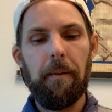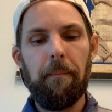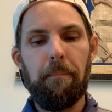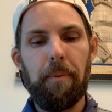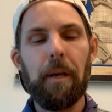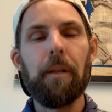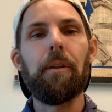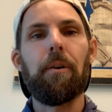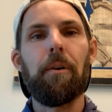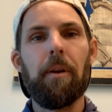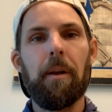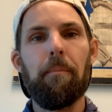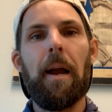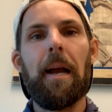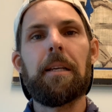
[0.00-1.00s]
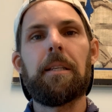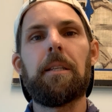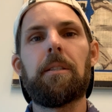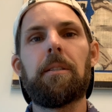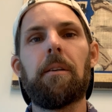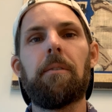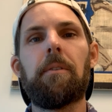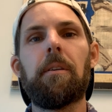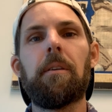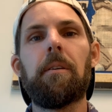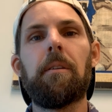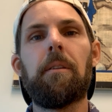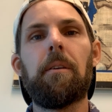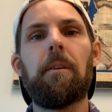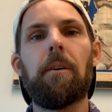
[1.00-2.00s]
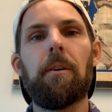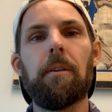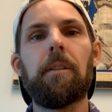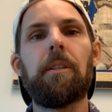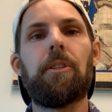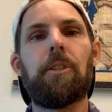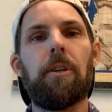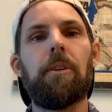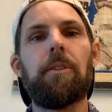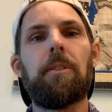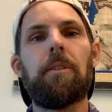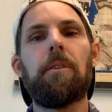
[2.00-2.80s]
pillar and practice of the early church,